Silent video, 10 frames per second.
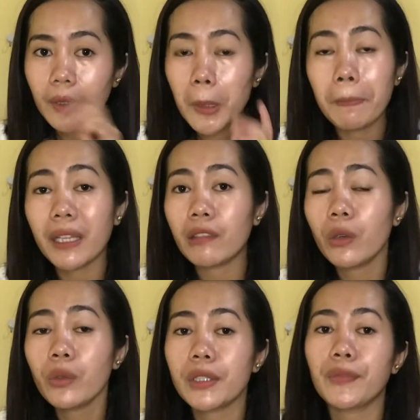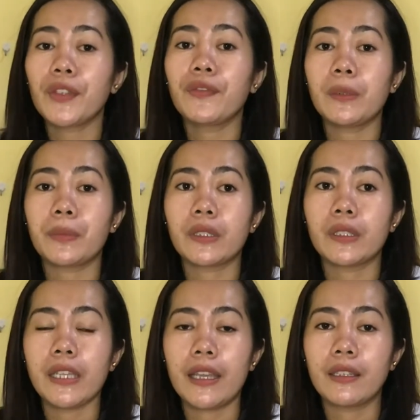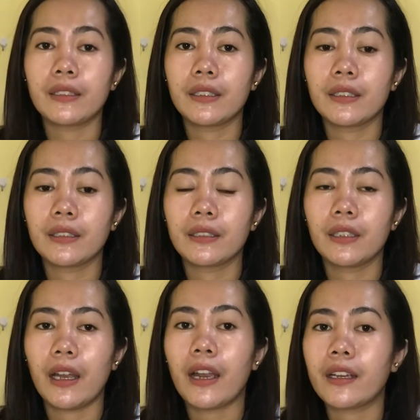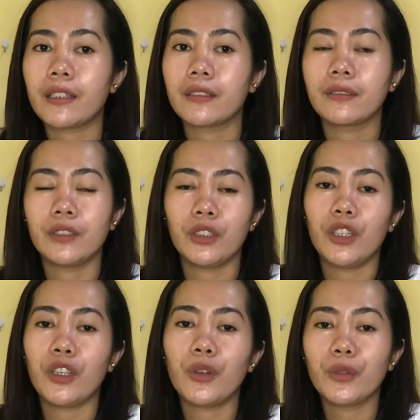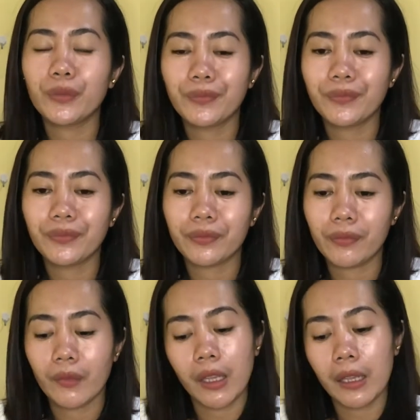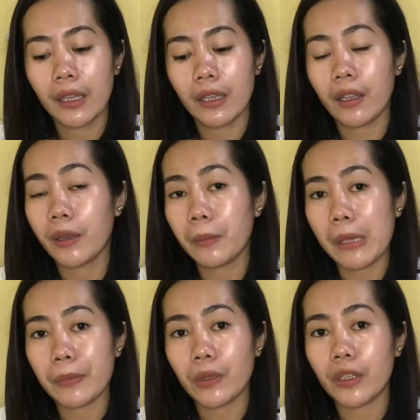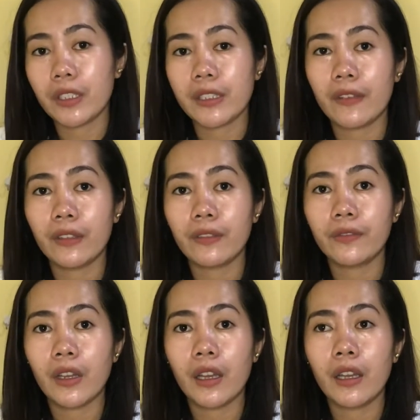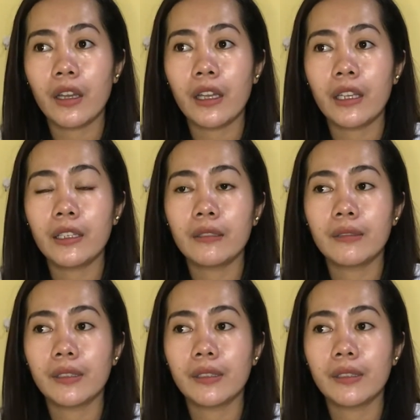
But those 50% are, you know, people who are just having fun,